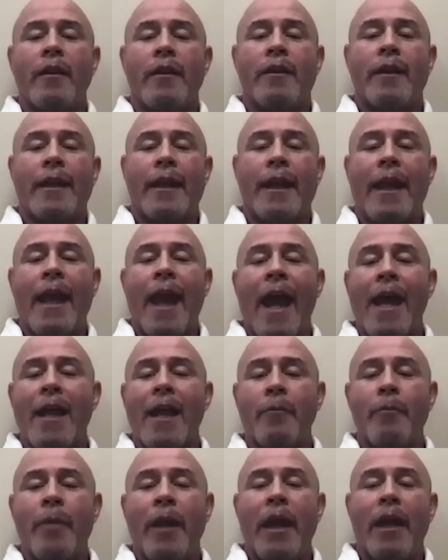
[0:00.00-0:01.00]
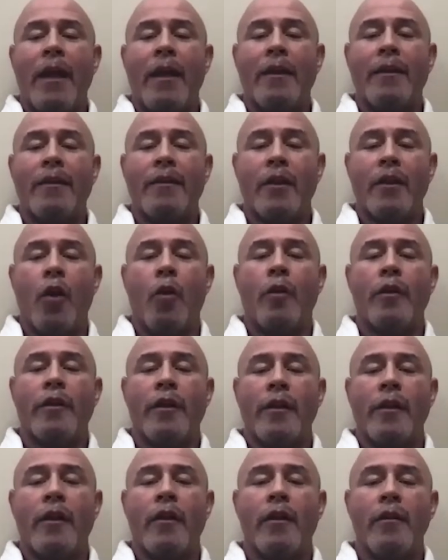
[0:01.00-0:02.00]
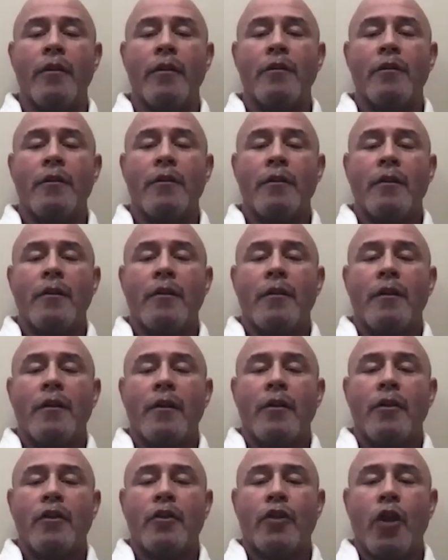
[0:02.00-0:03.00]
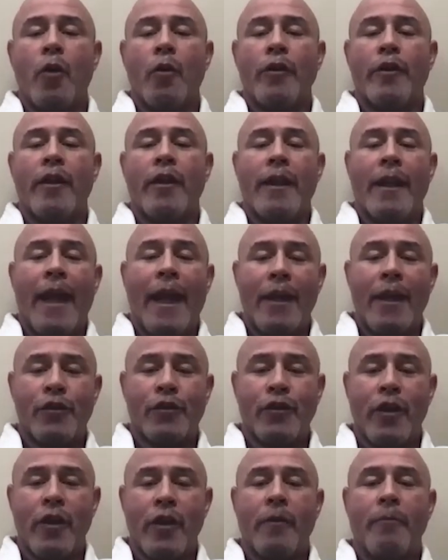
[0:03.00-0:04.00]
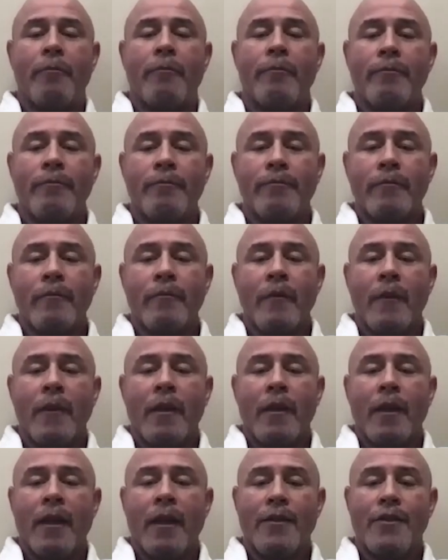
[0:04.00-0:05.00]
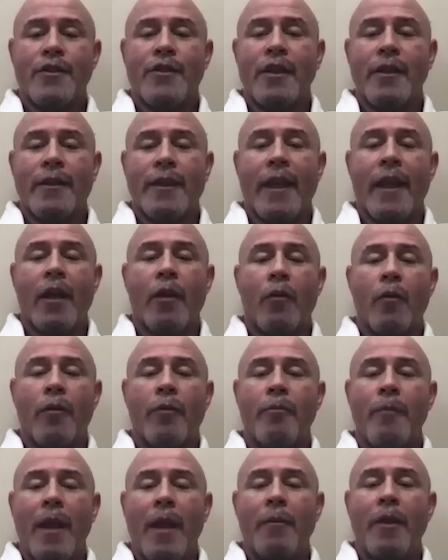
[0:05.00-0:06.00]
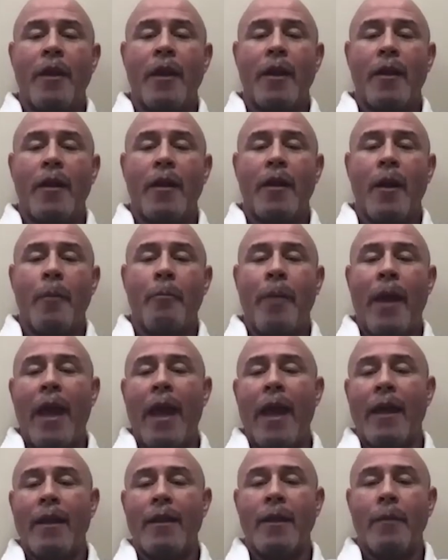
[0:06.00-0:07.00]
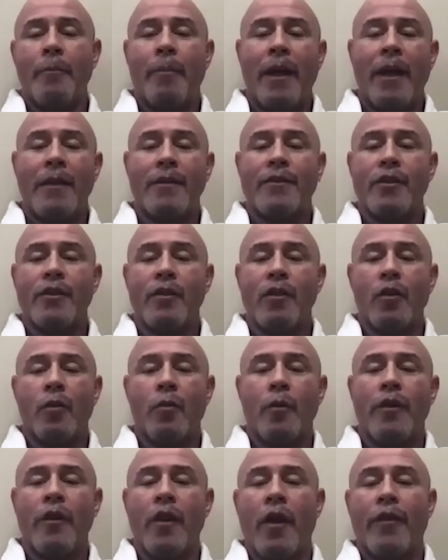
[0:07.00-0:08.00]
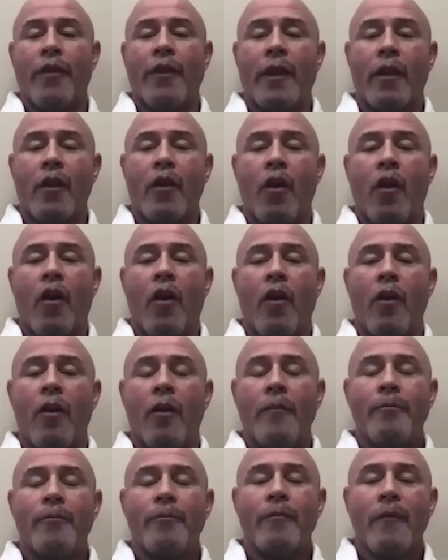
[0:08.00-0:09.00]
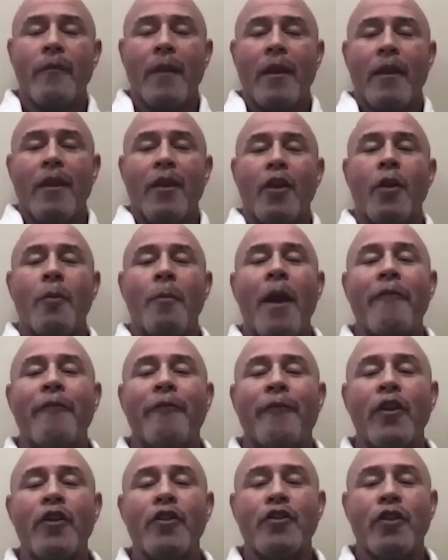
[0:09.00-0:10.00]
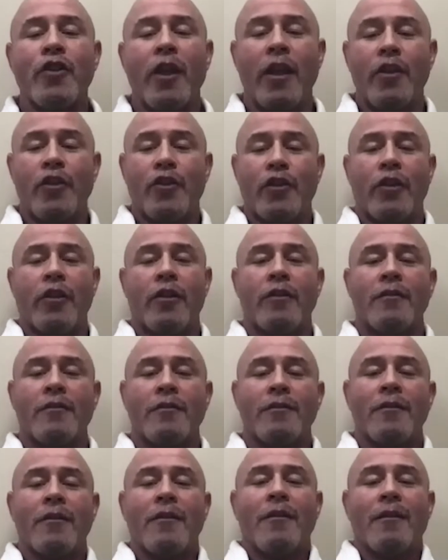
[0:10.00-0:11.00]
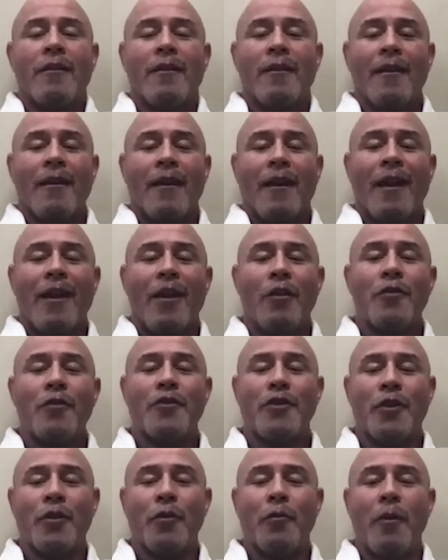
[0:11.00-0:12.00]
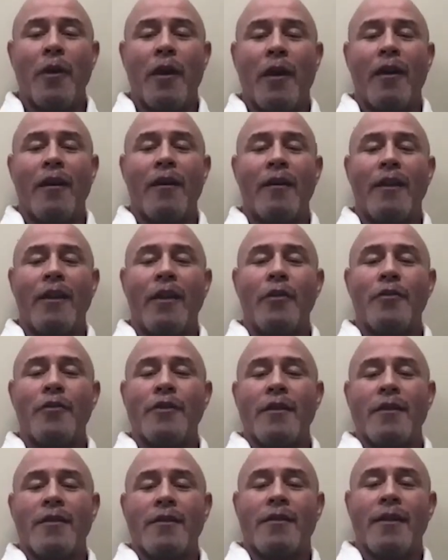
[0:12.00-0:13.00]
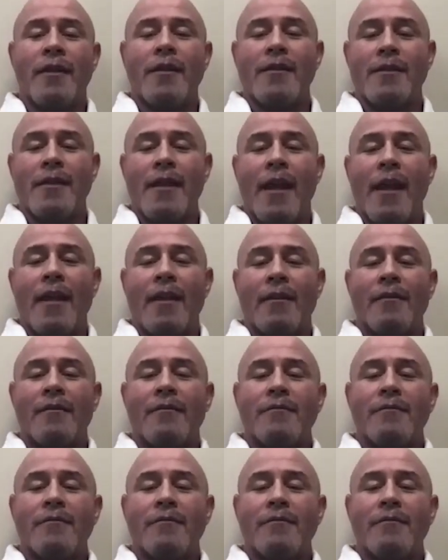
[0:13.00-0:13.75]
to get out of bed and go into the atrium and sit there with maybe a pad and a pencil, or with nothing at all. You know, my first teacher, he used to sit Zen